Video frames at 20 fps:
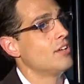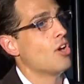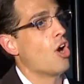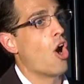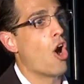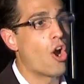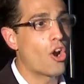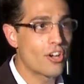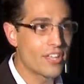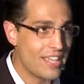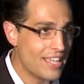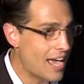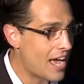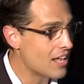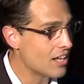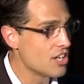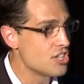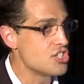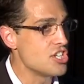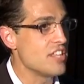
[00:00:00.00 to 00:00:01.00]

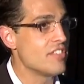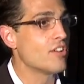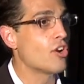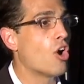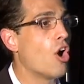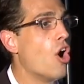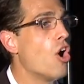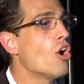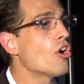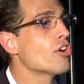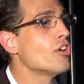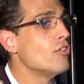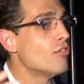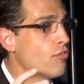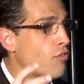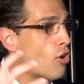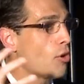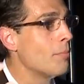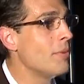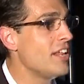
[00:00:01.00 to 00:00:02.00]
archaeology, they're all
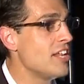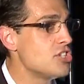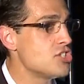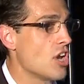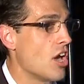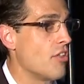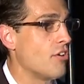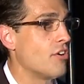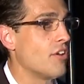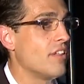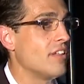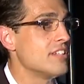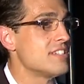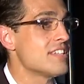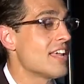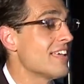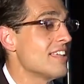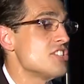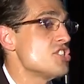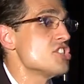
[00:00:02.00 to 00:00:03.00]
confirming each other.
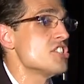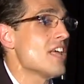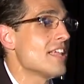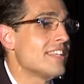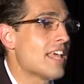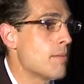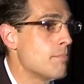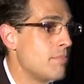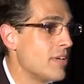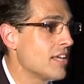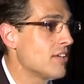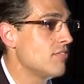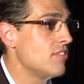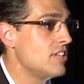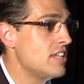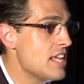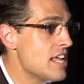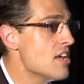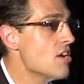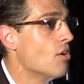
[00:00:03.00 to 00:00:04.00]
It's just not that big of a
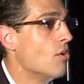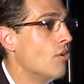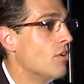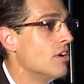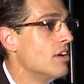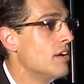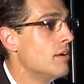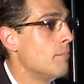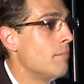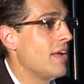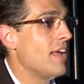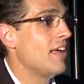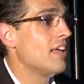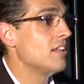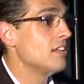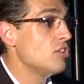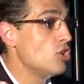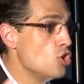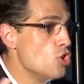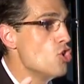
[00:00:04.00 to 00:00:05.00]
deal.
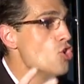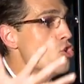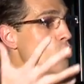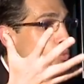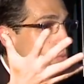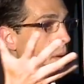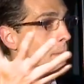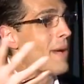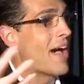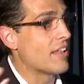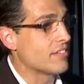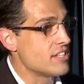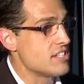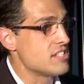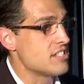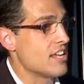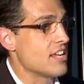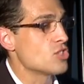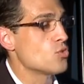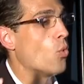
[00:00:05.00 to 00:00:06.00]
Man knew about these
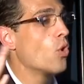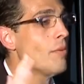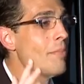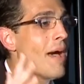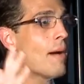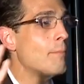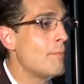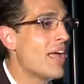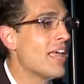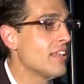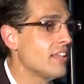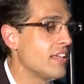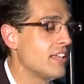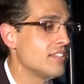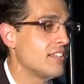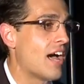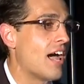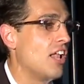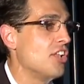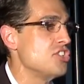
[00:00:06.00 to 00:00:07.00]
things. What about
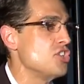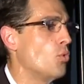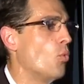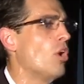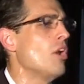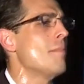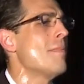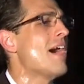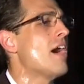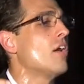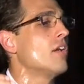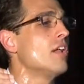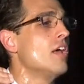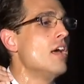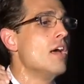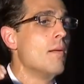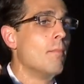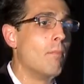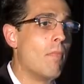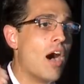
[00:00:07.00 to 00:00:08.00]
paleontology? What about
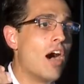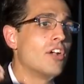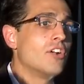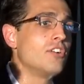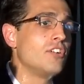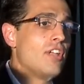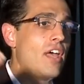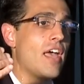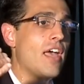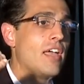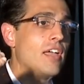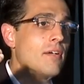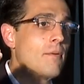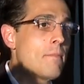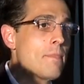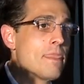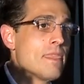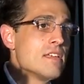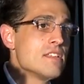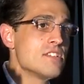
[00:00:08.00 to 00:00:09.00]
modern day
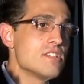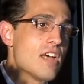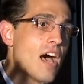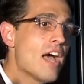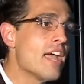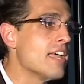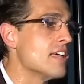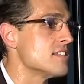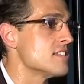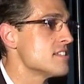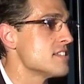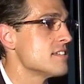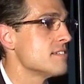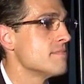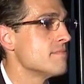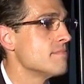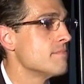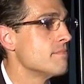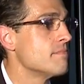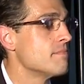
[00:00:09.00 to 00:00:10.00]
science?
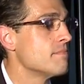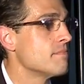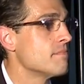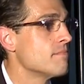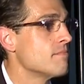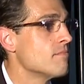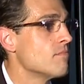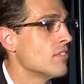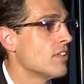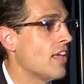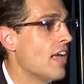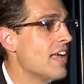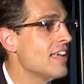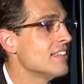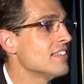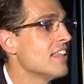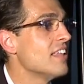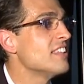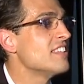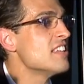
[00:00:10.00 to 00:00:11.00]
Okay,
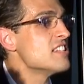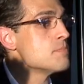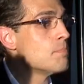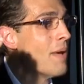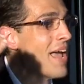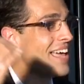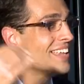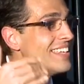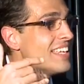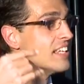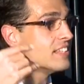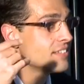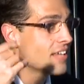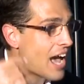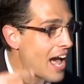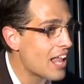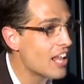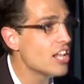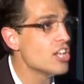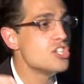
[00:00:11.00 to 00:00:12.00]
does
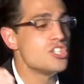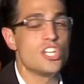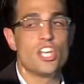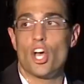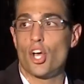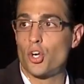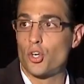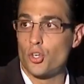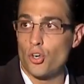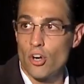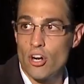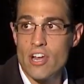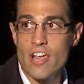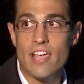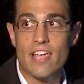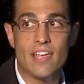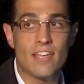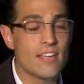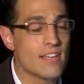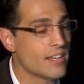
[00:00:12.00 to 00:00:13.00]
paleontology
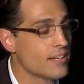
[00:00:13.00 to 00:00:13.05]
agree